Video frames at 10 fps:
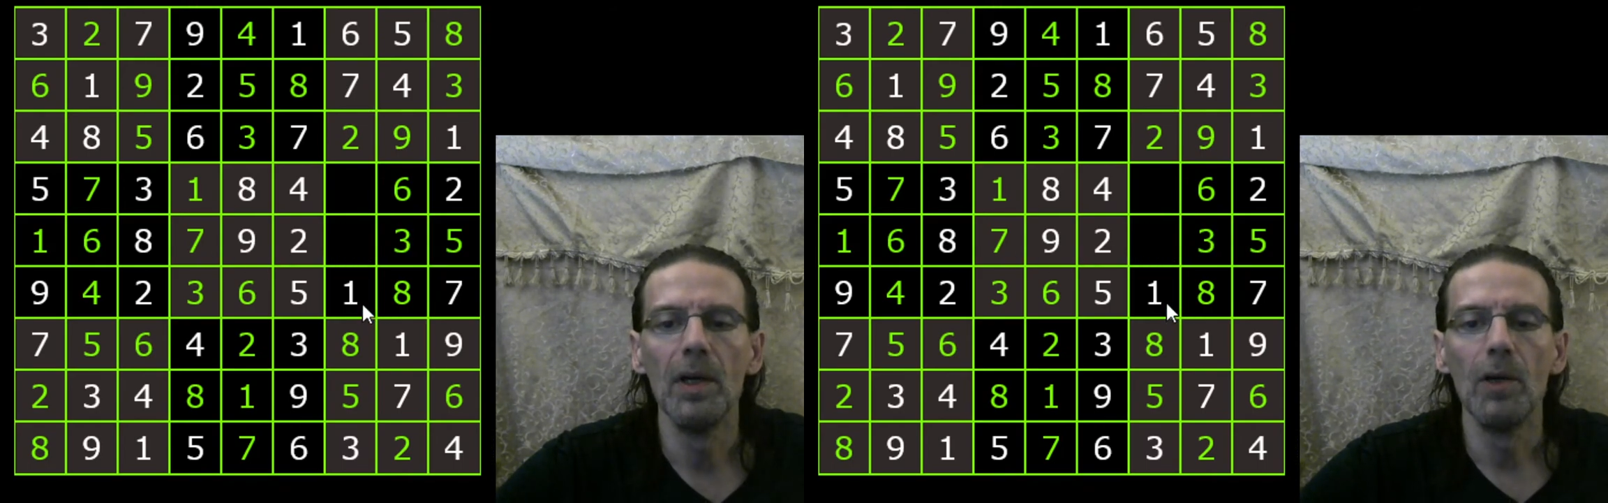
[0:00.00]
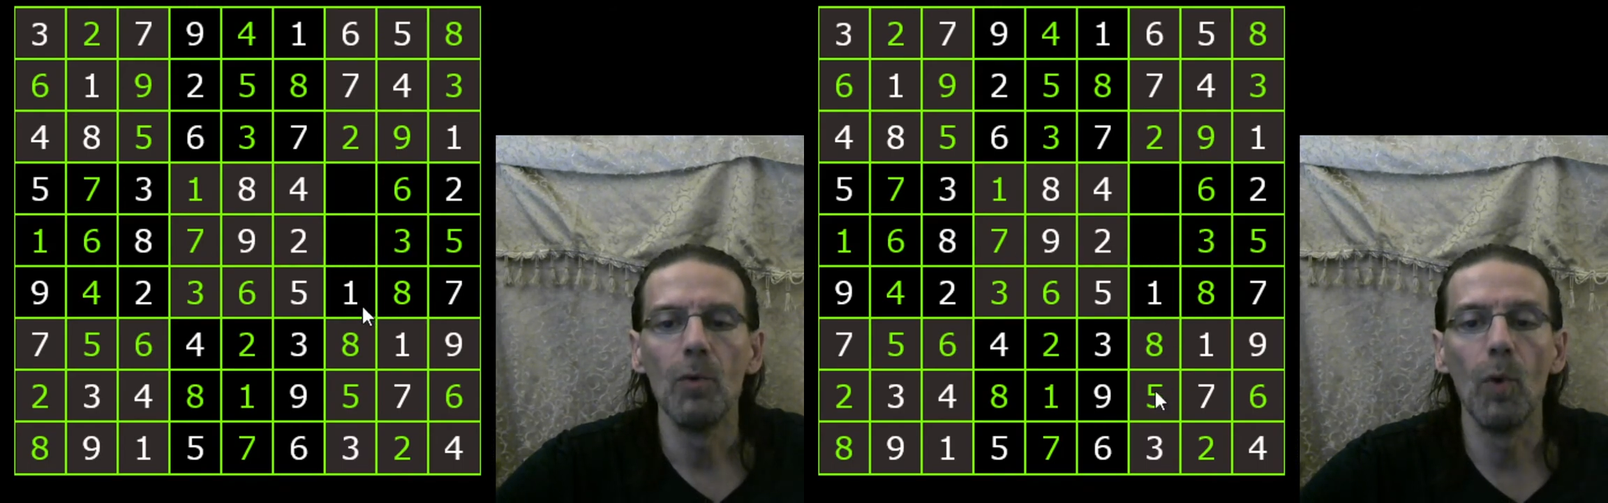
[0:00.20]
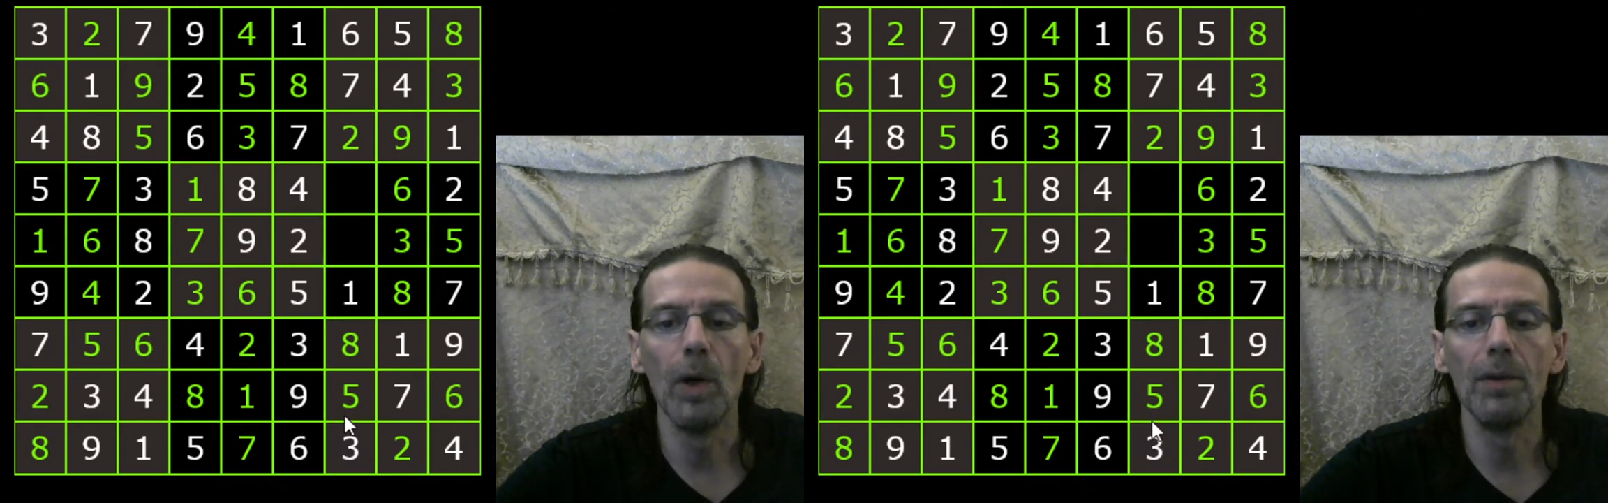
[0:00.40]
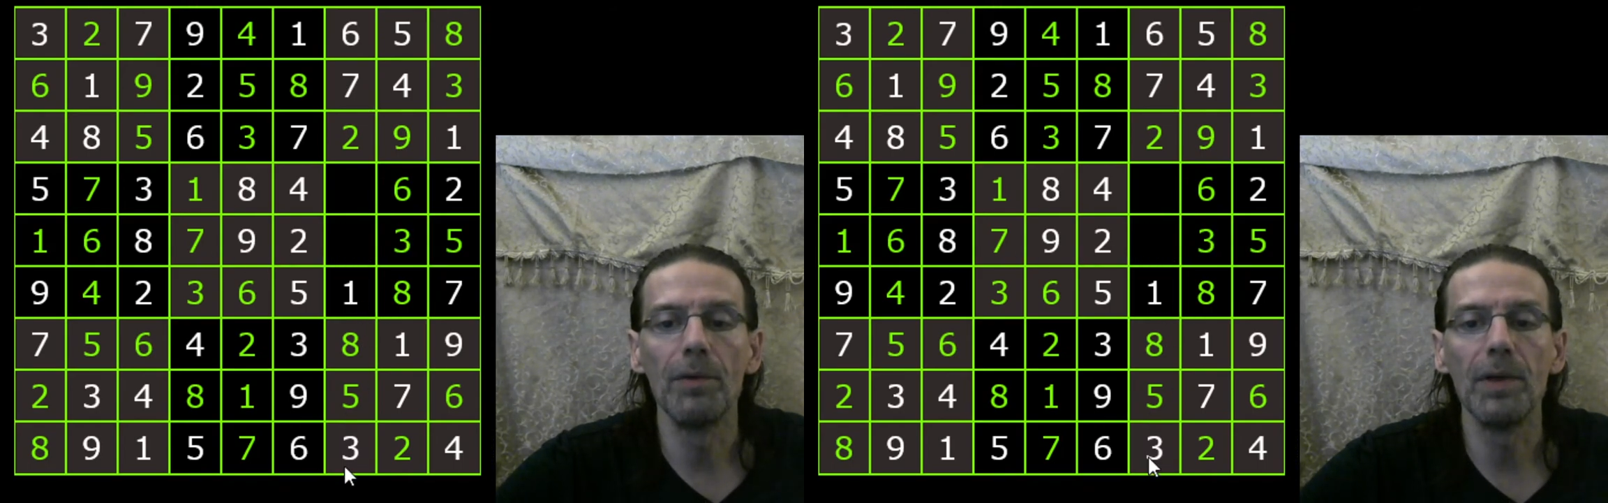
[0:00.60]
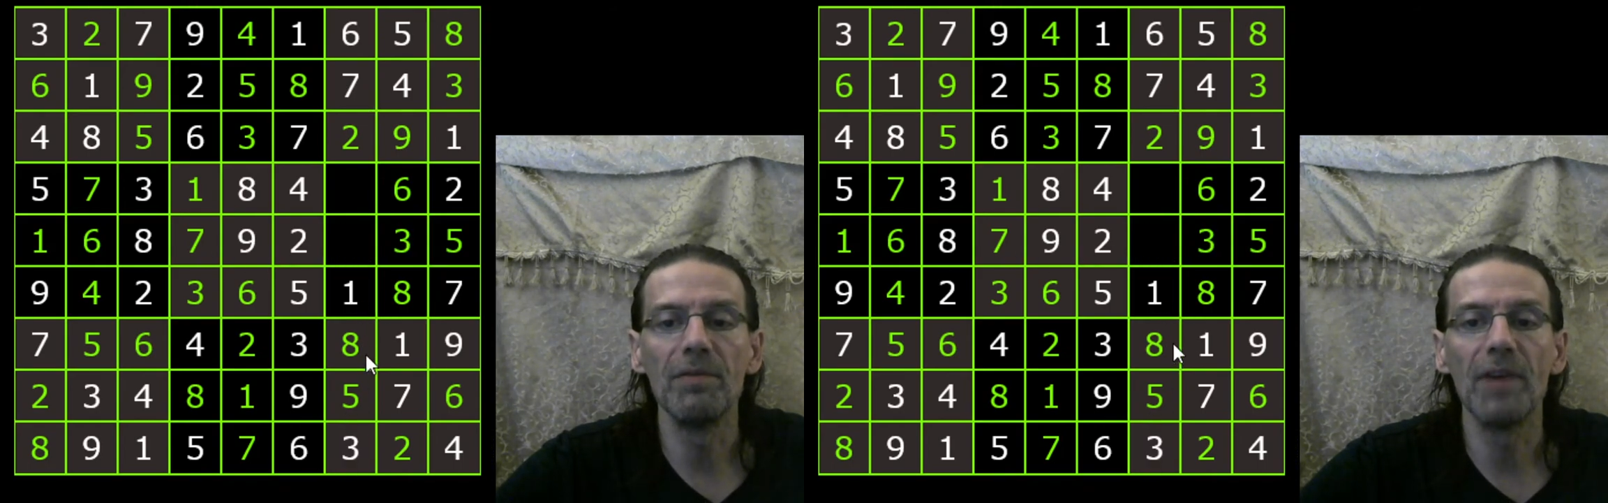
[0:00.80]
1,
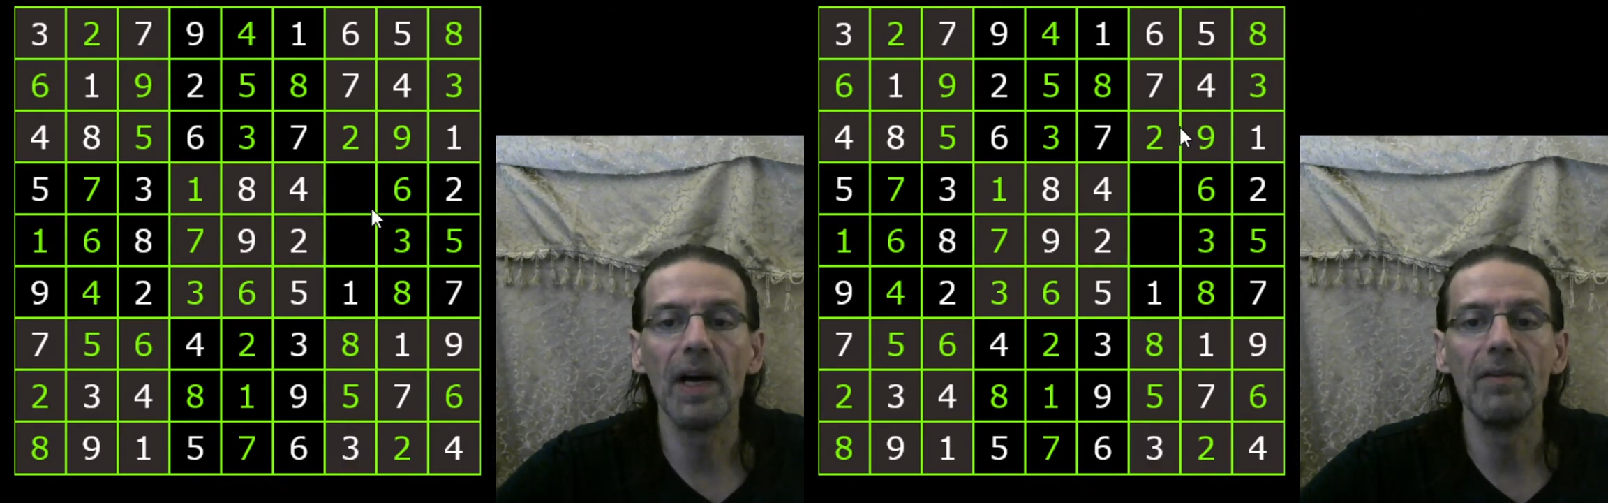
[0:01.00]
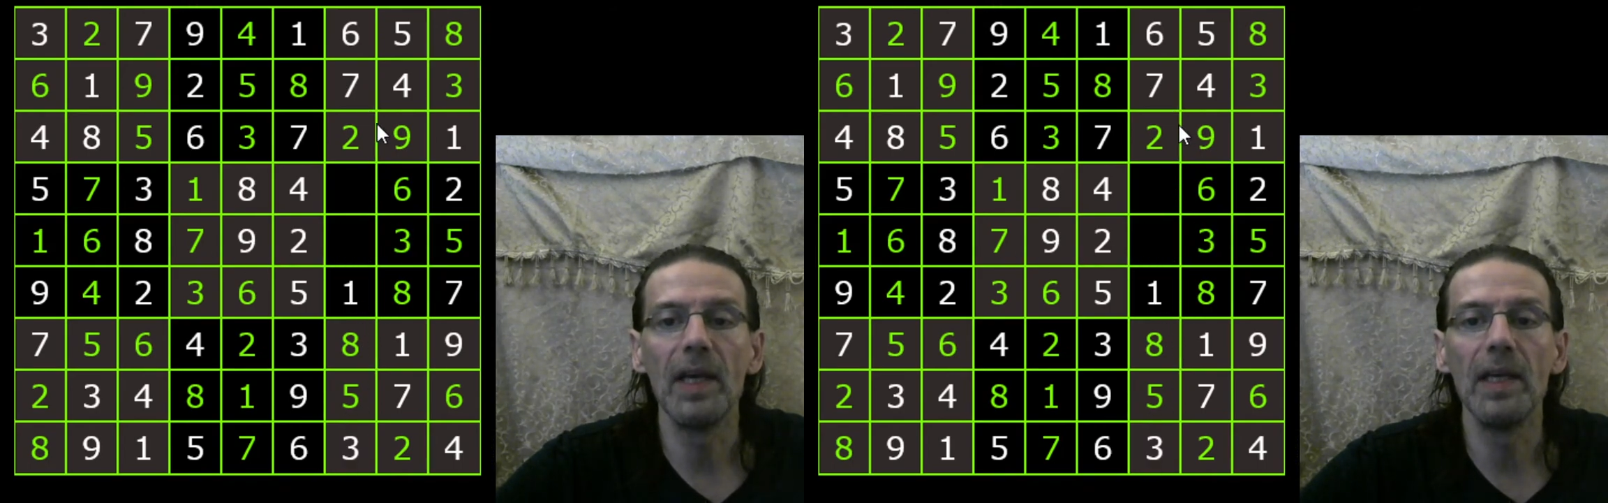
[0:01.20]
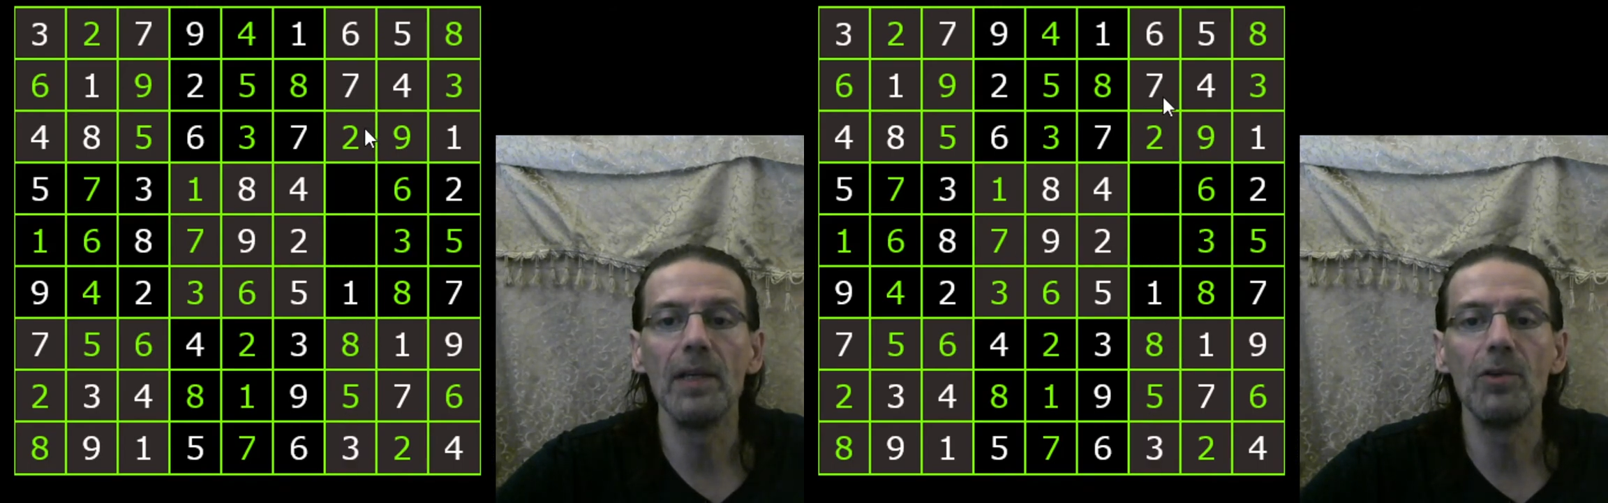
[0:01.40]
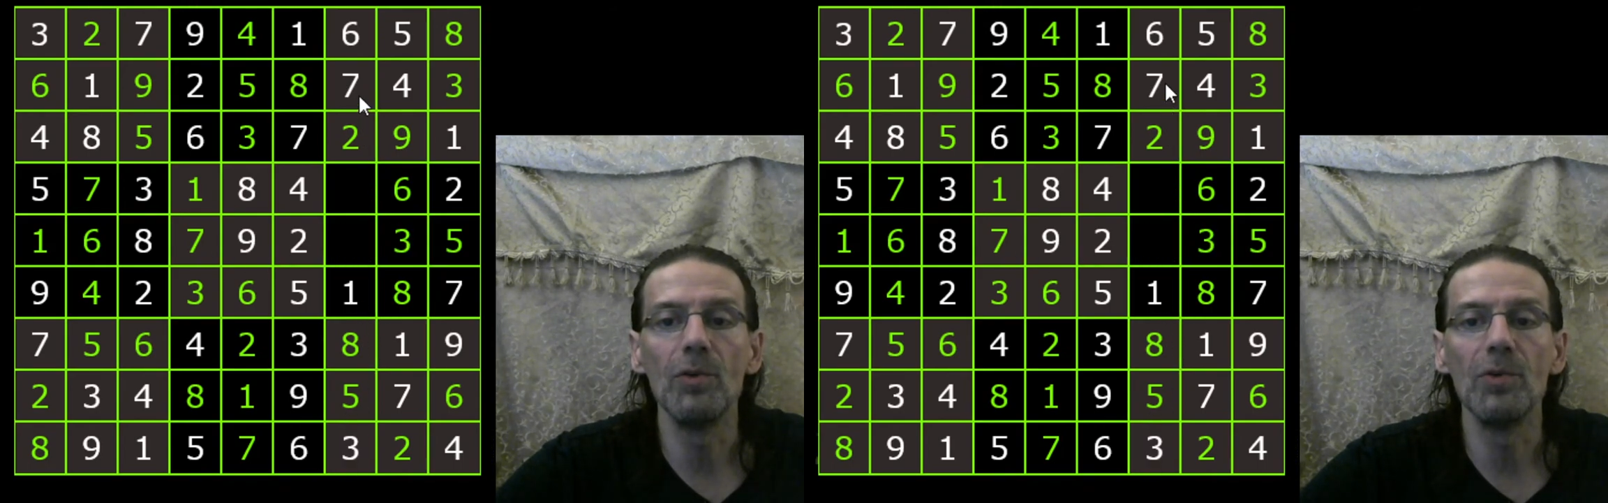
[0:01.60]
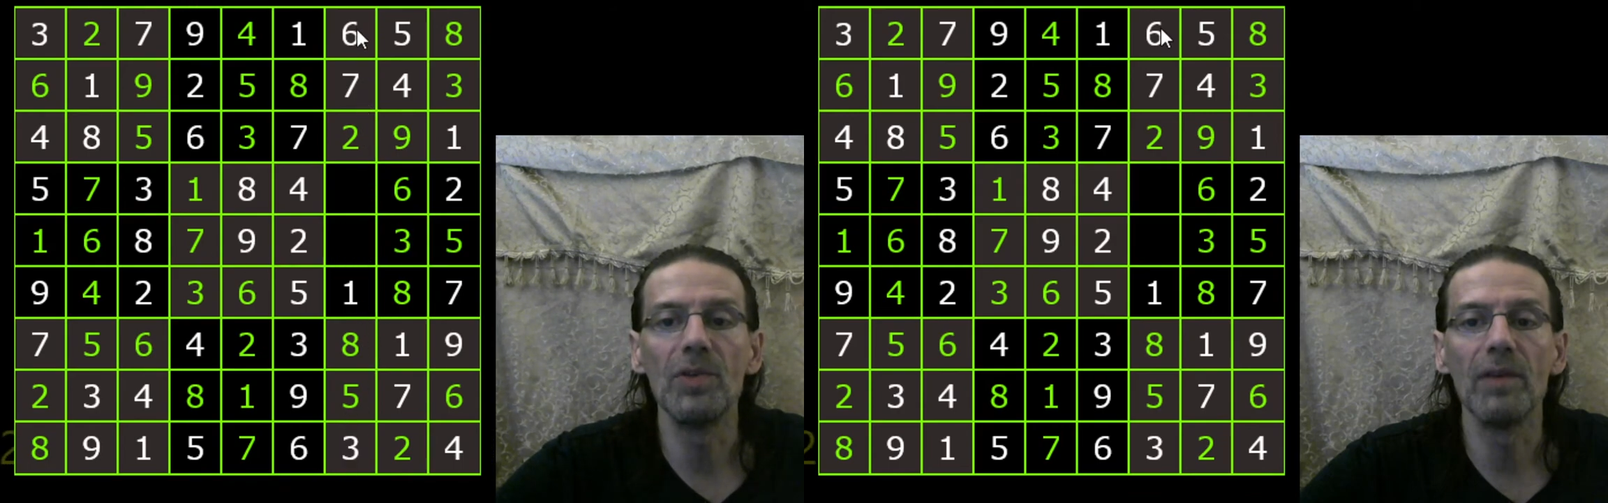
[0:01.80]
3, 5, 8,
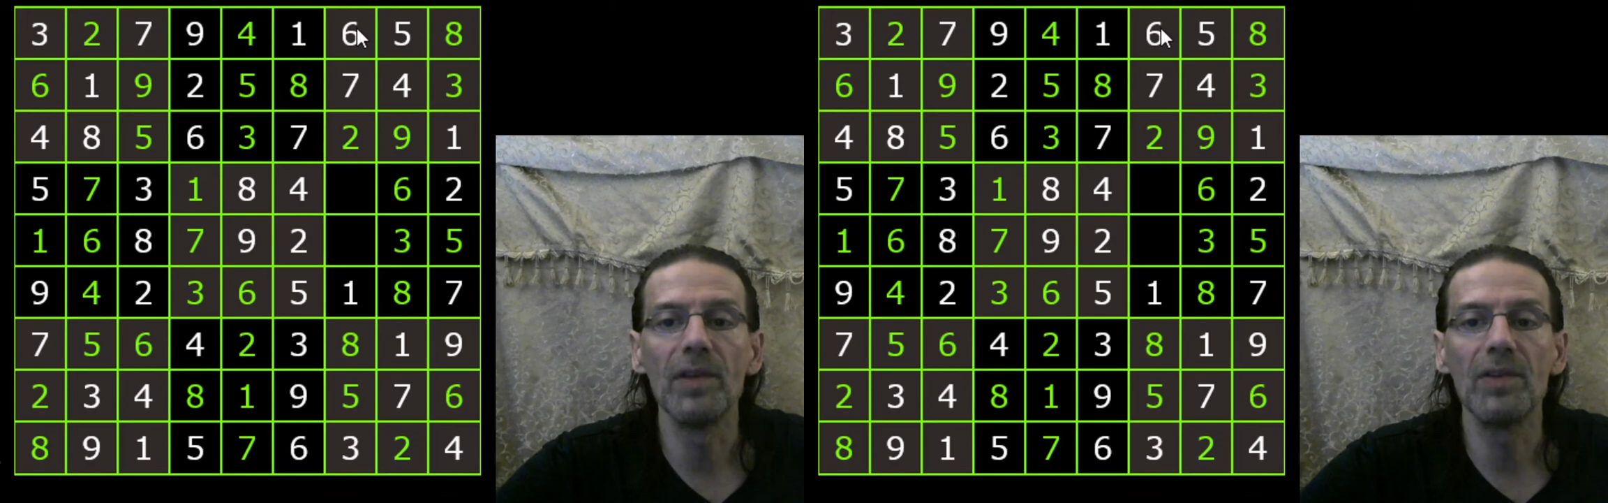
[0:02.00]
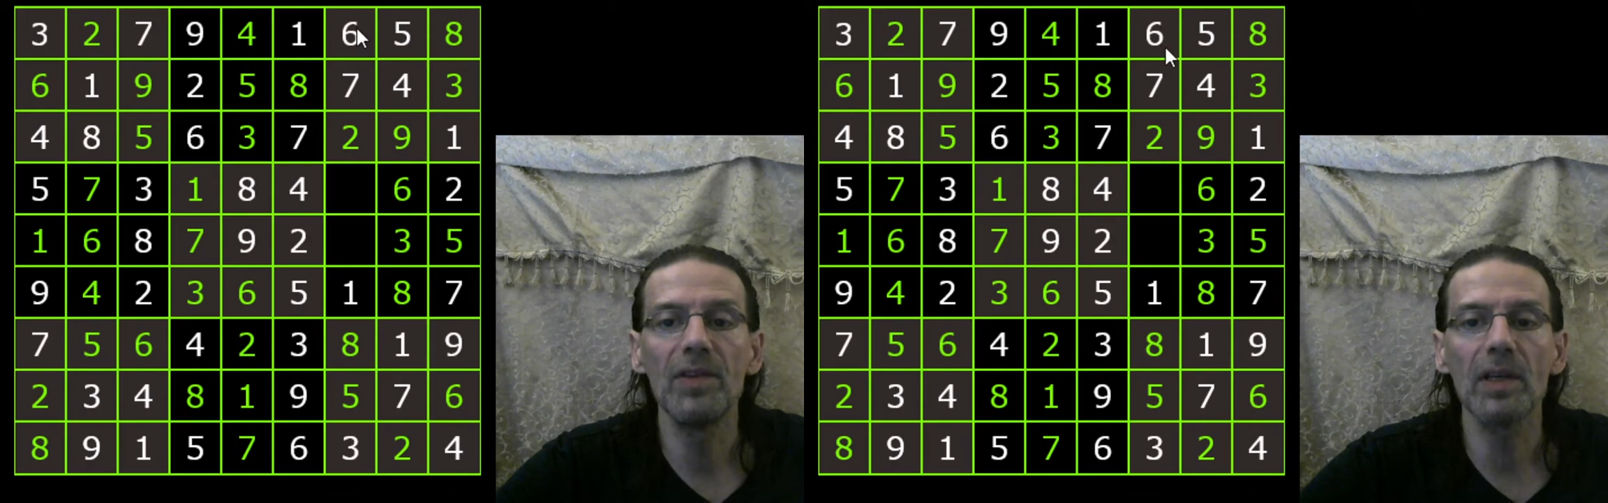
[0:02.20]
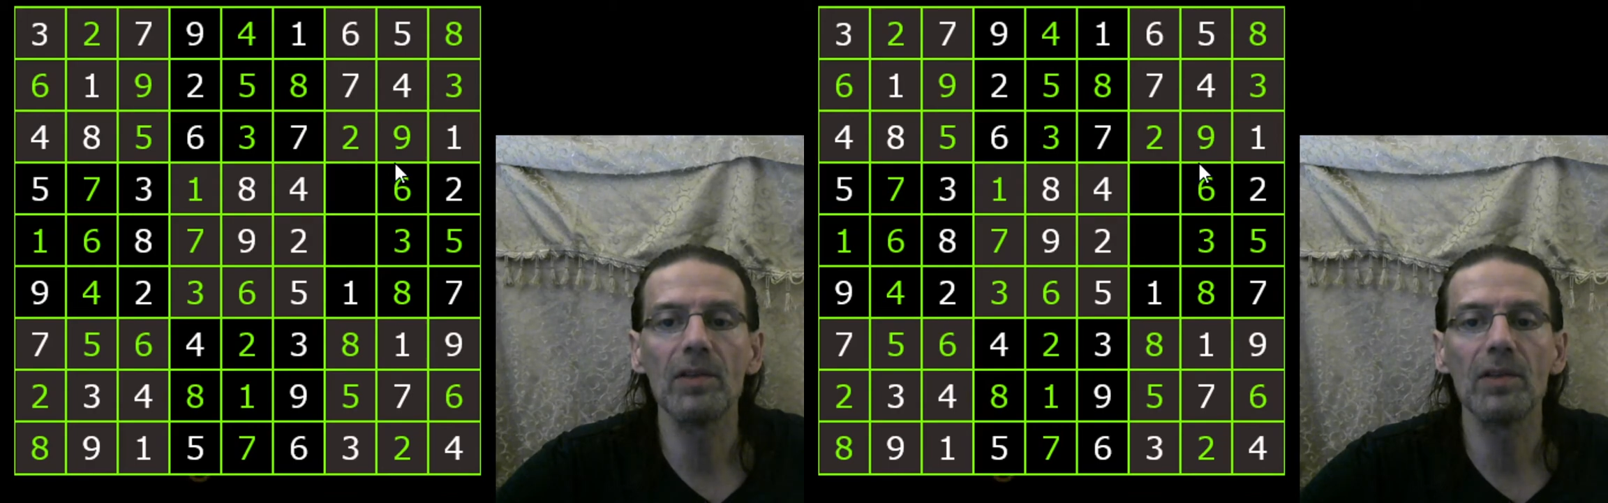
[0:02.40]
2, 7, 6.